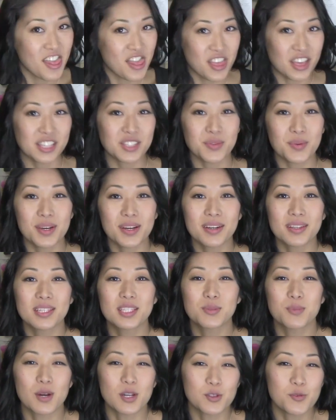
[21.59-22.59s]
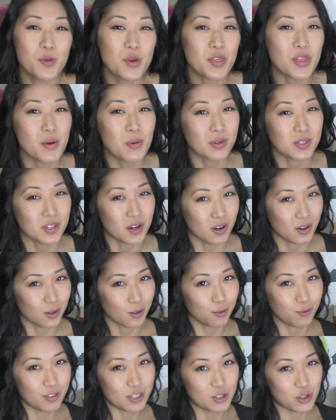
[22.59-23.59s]
This week on Smosh Pit, there was an
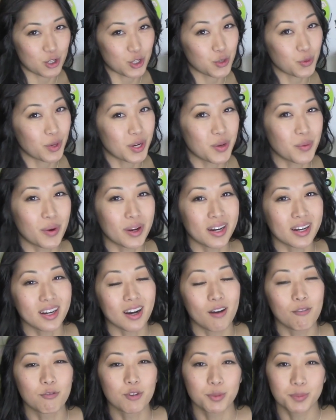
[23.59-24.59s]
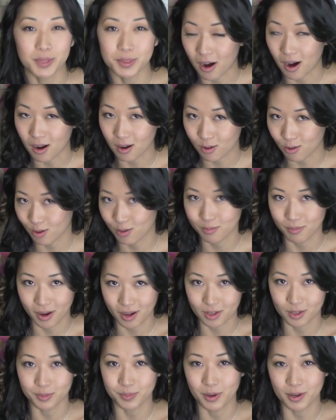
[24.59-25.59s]
article featuring 21 uncomfortably awkward
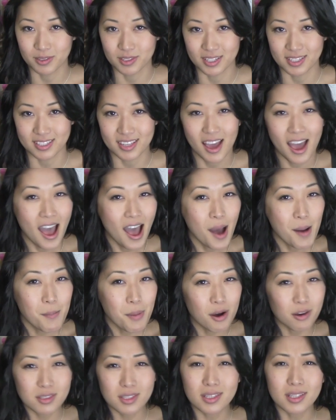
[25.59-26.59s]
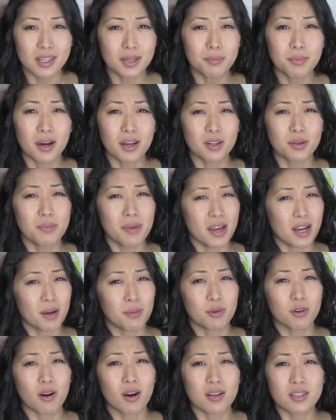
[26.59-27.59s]
model poses. Posing like a model may
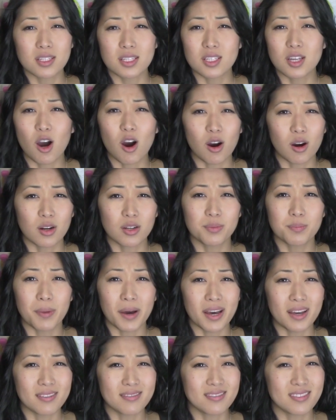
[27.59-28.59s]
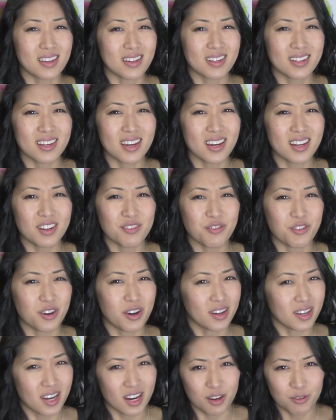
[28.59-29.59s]
come across as hard, but then again, if you're
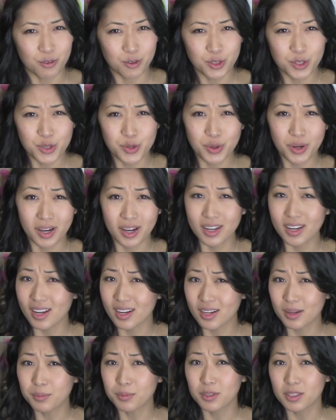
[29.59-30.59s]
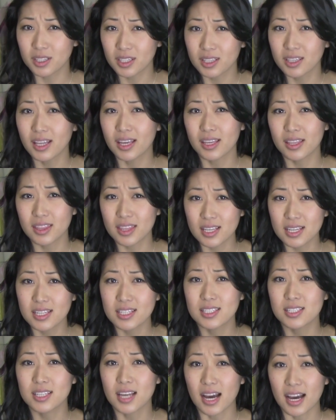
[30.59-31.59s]
not careful, you could end up looking like
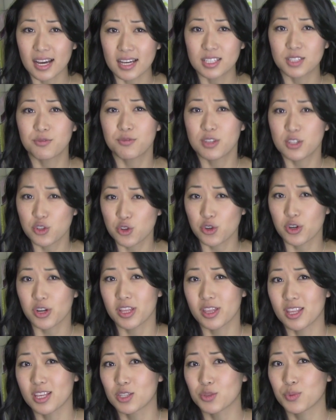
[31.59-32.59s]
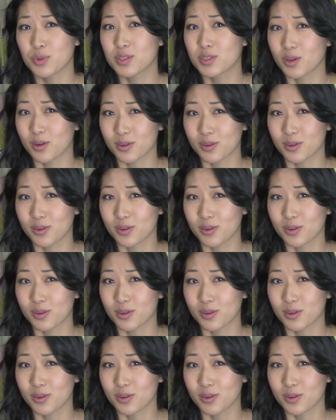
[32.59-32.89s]
these guys featured in this week's